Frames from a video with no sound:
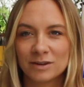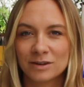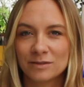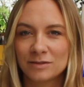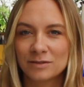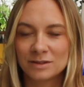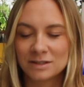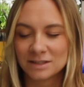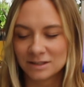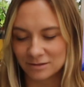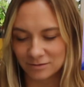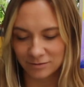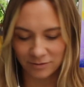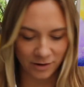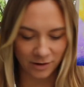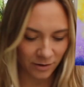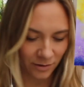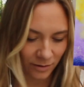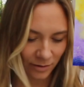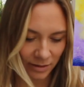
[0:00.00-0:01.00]
And if you didn't
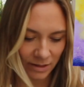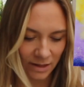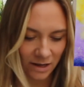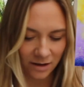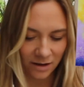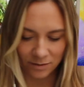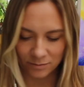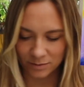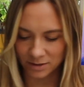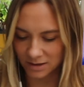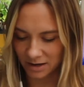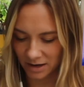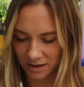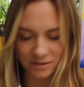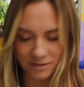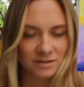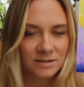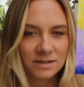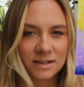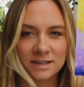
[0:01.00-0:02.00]
follow along with the
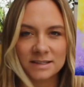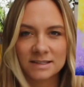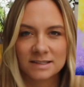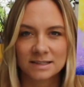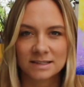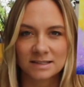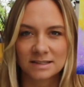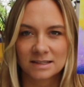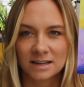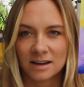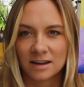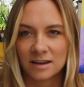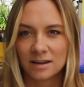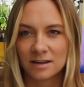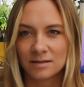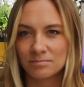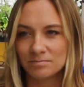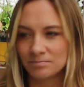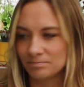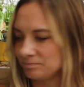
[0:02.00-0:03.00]
exercise this
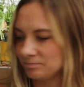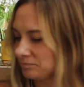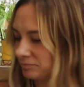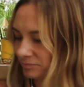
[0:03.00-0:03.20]
time,